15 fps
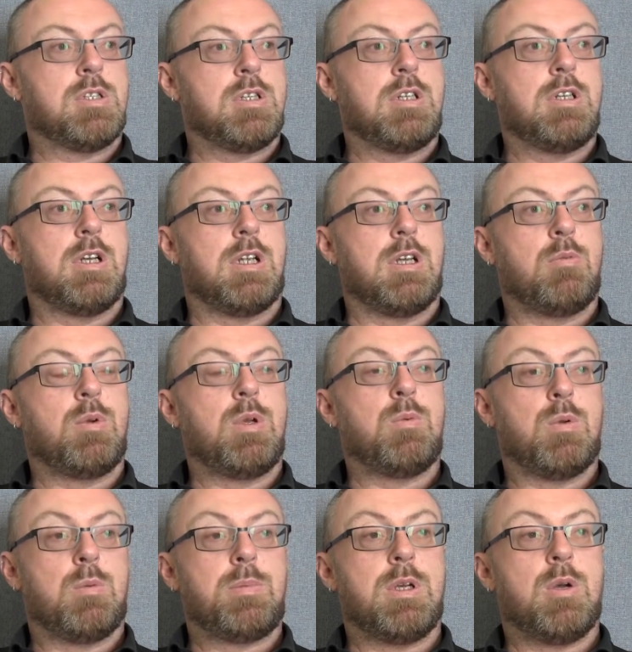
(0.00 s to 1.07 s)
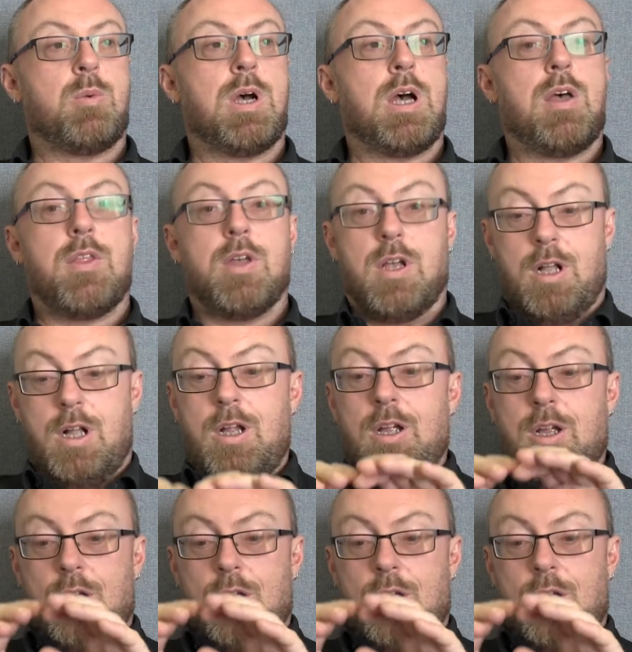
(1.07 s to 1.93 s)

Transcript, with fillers: suddenly we would be aware that